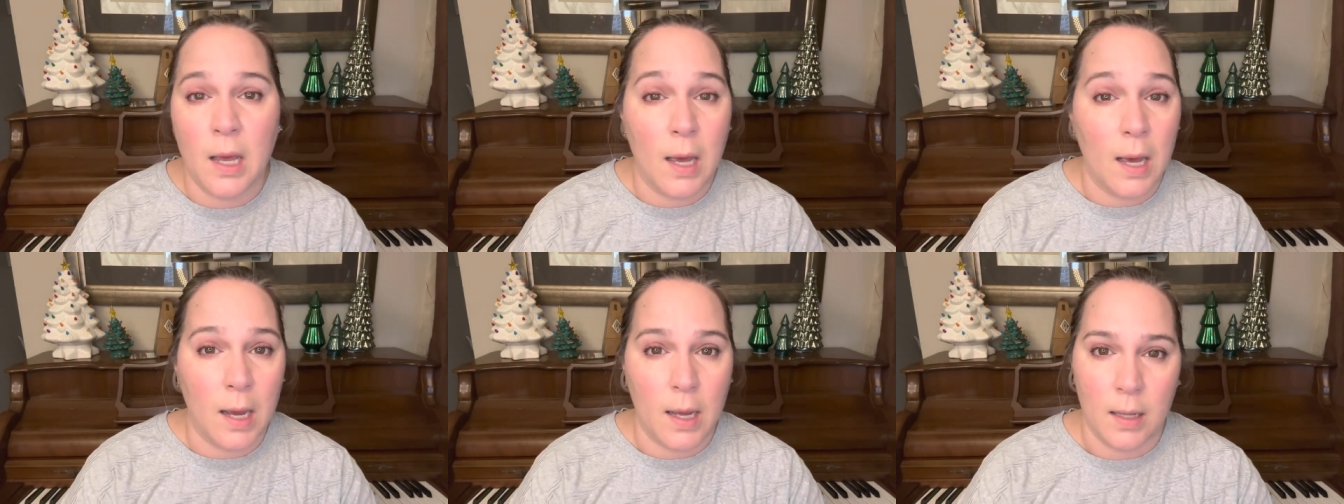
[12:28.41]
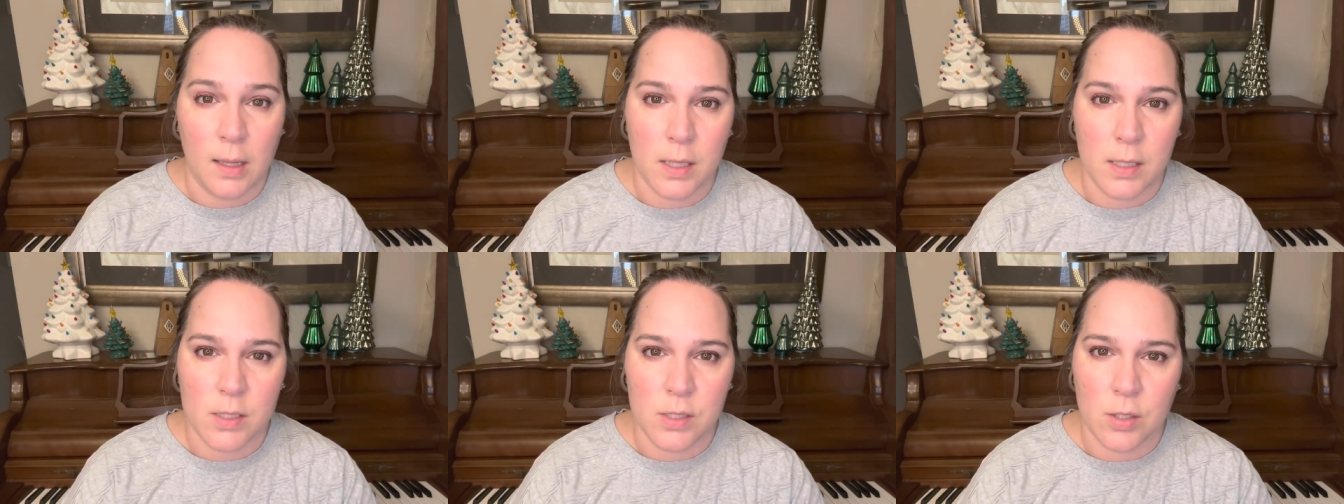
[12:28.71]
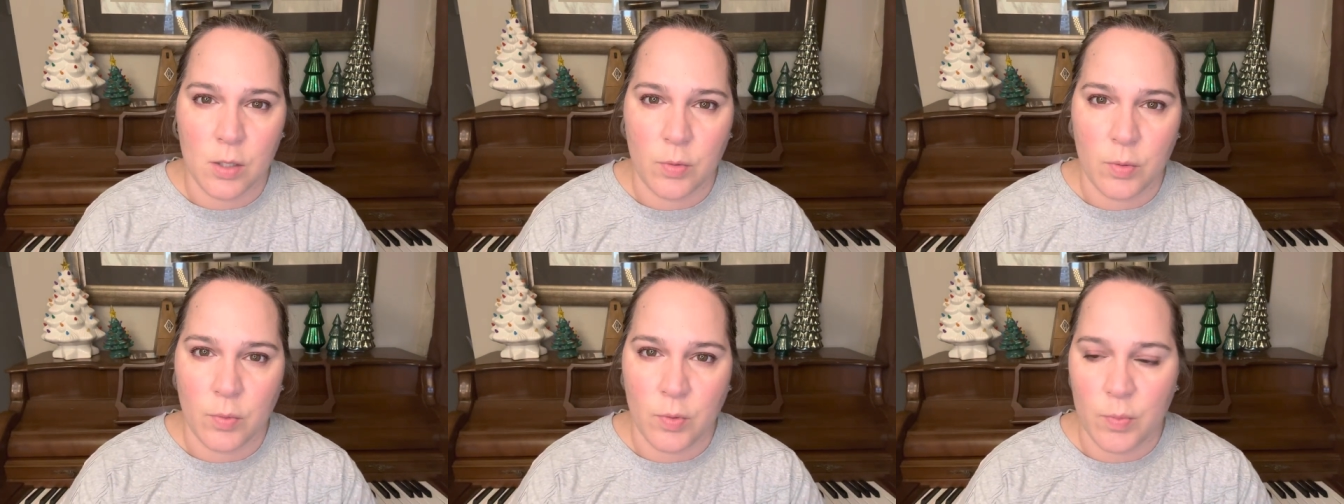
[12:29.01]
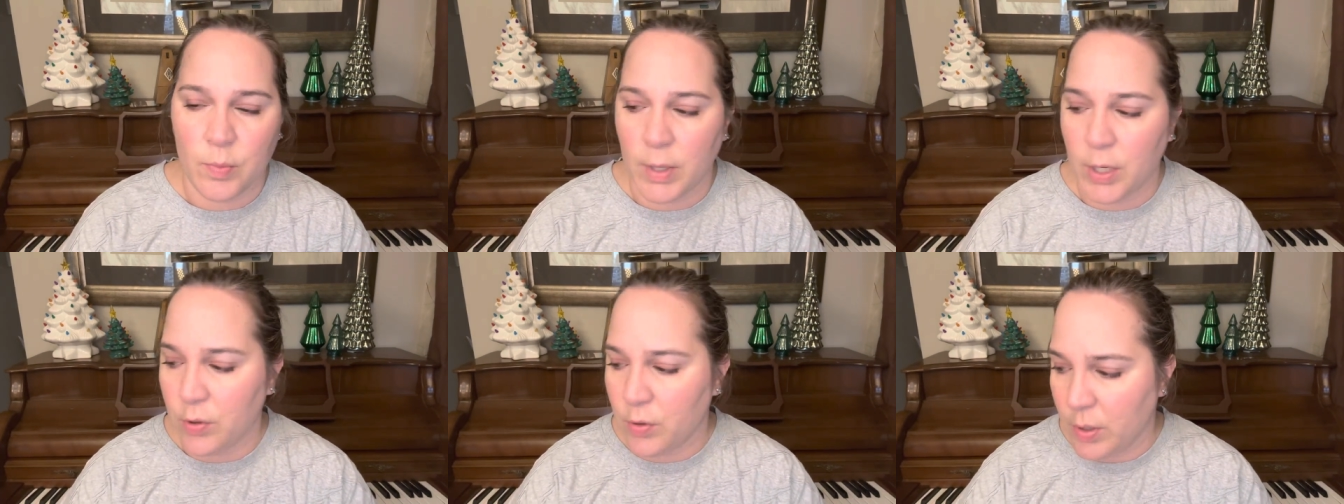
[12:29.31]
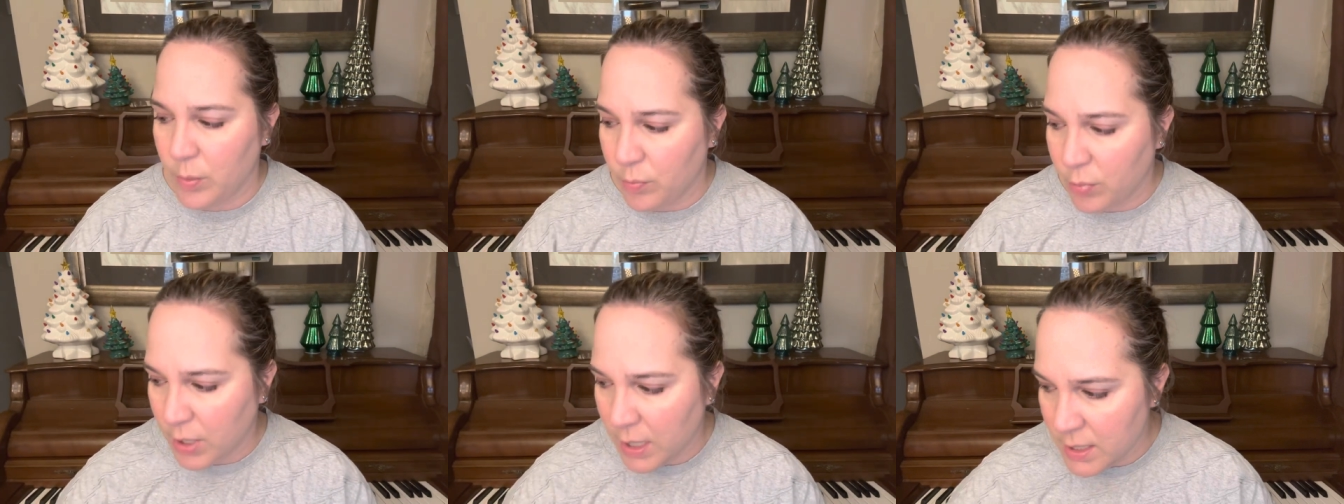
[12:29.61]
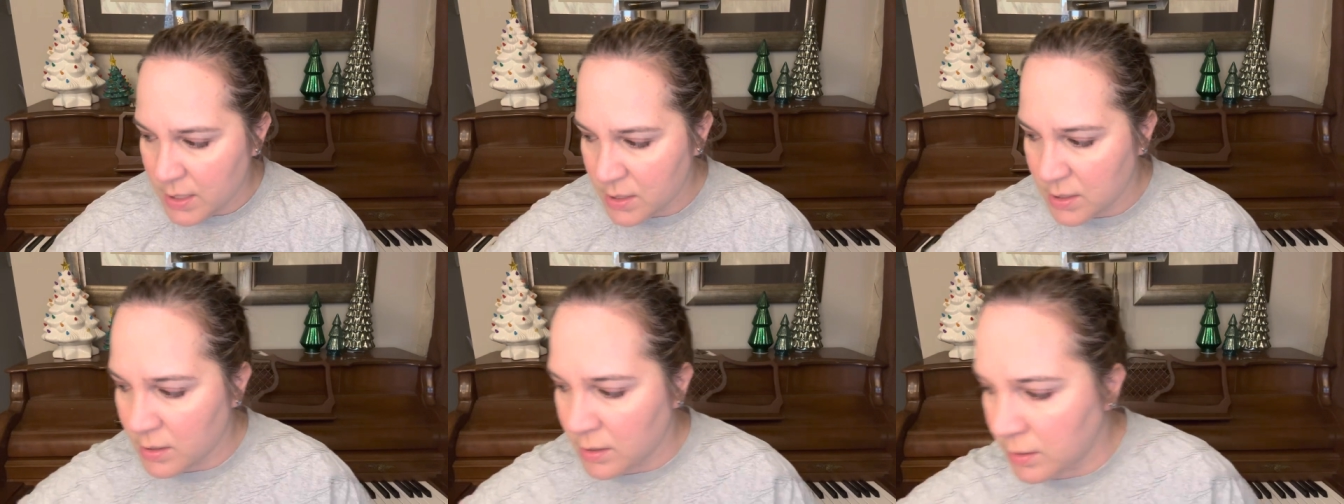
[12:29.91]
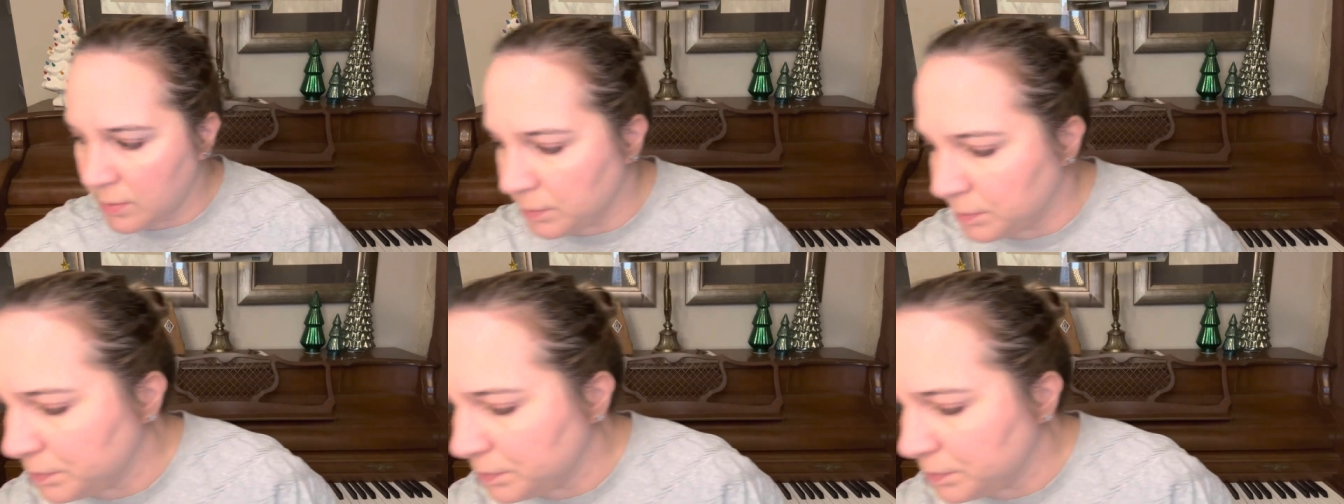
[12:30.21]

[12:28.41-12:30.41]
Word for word: I like to go in with my cream bronzer.